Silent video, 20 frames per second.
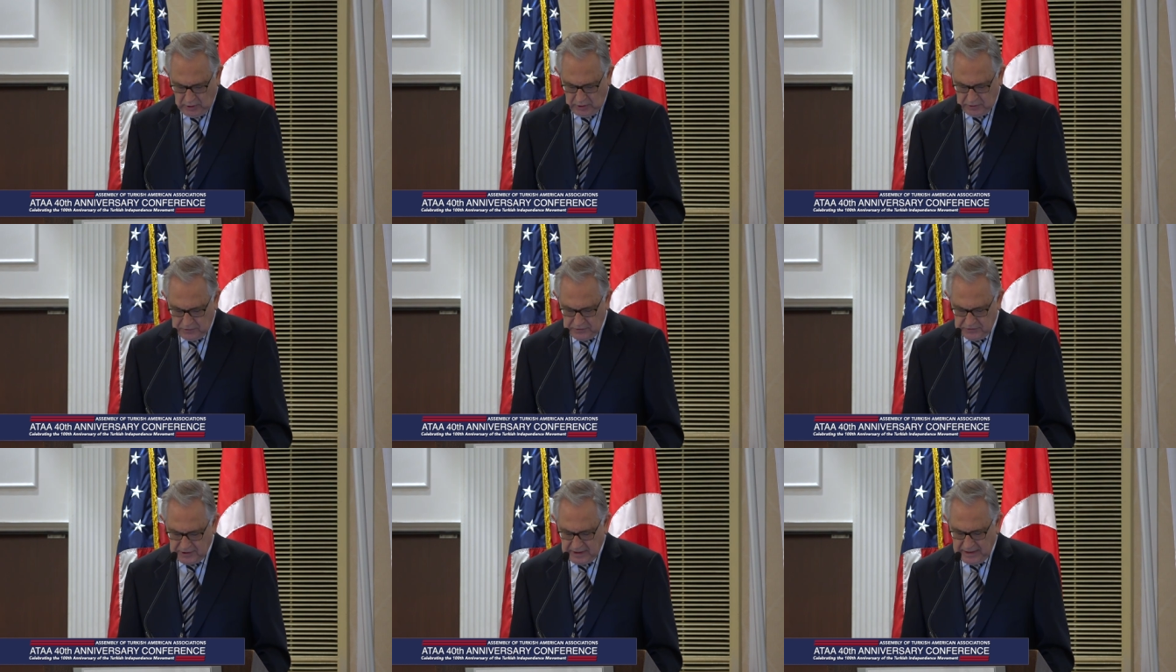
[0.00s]

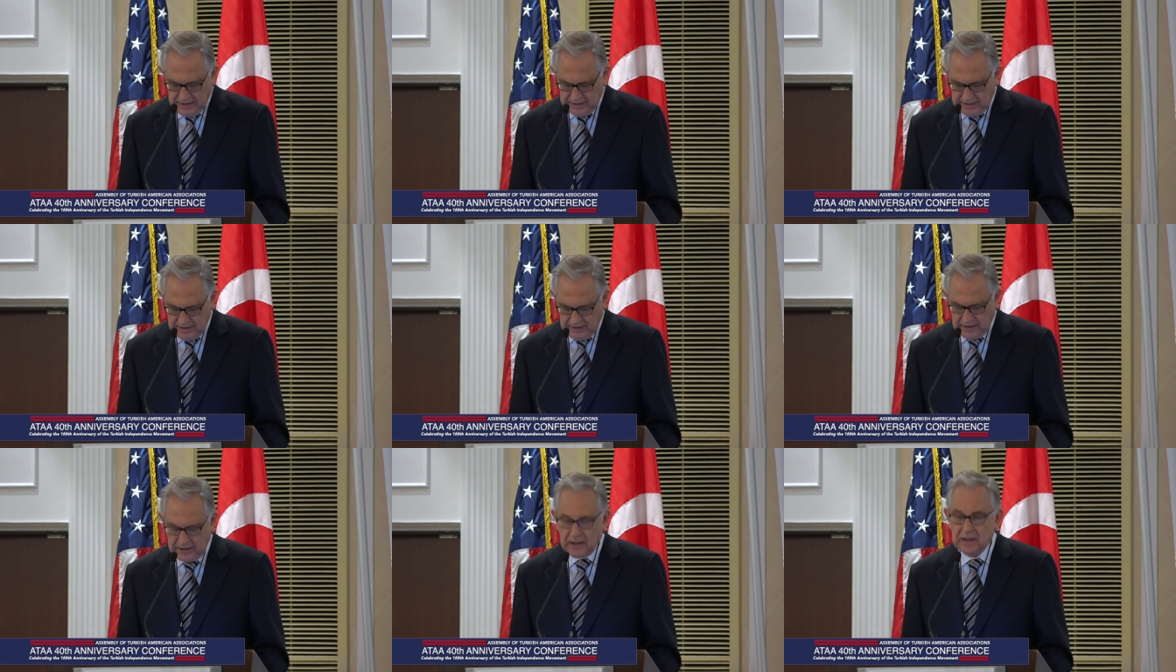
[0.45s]

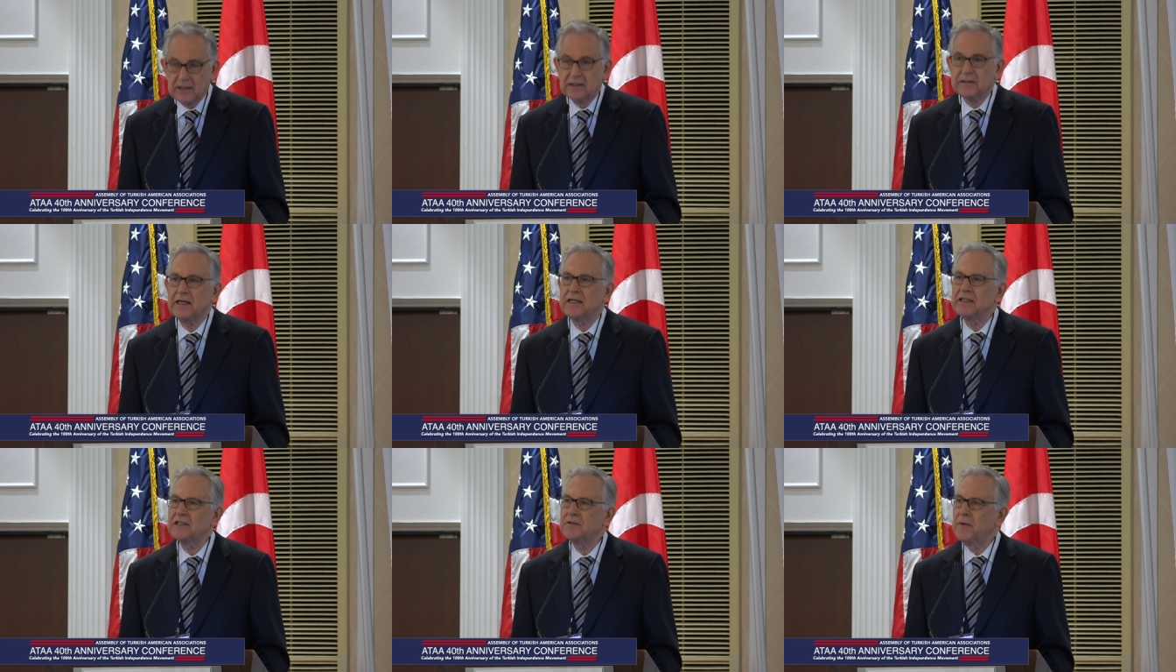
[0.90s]
resulting in the
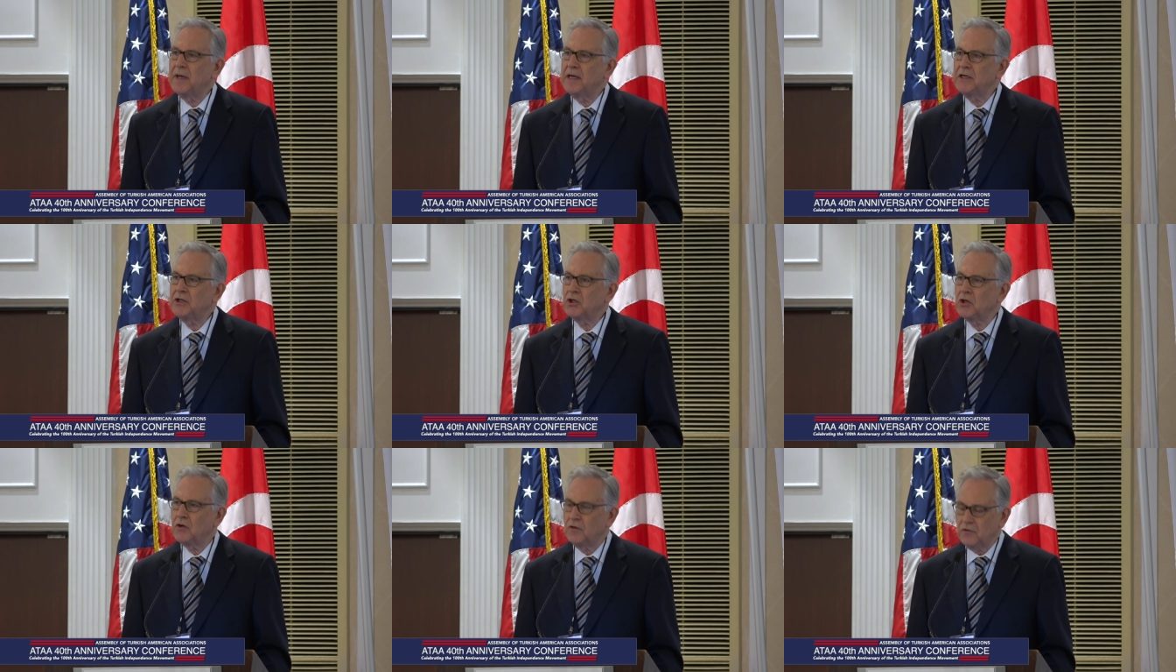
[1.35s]

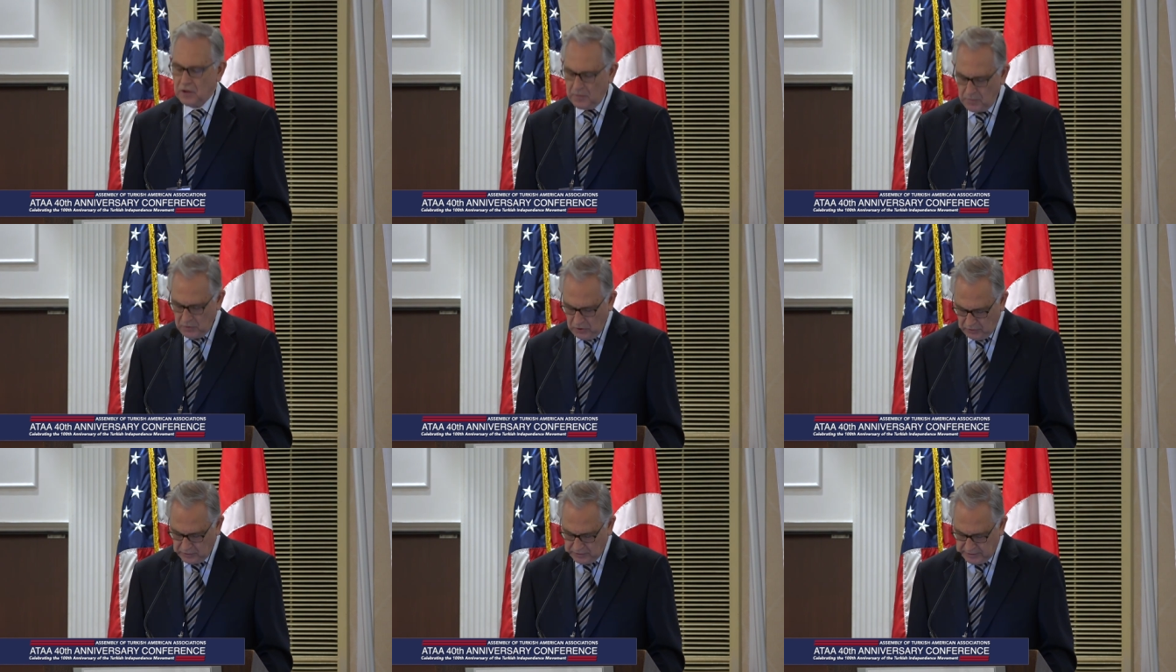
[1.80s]
suspension of
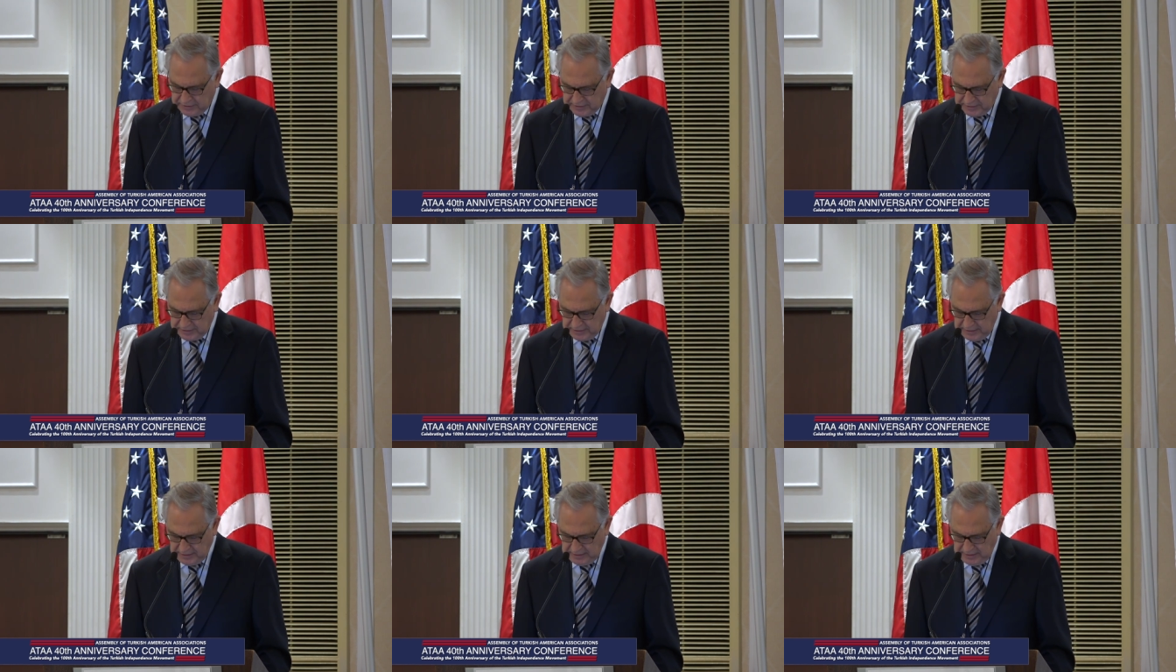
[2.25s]

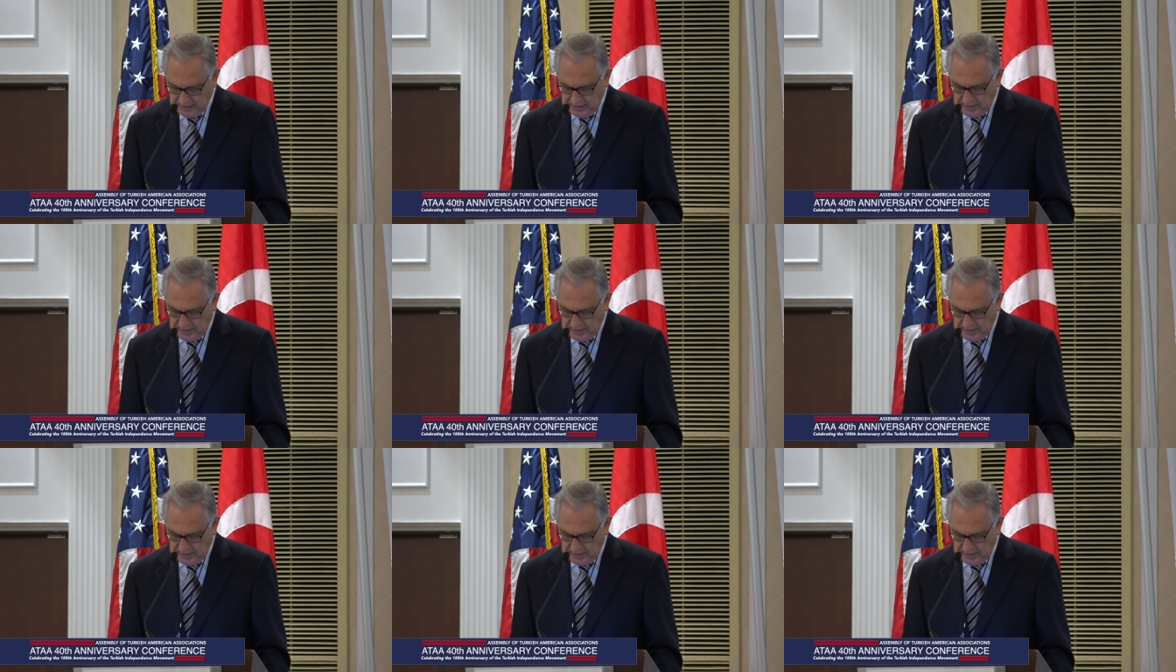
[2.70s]
democracy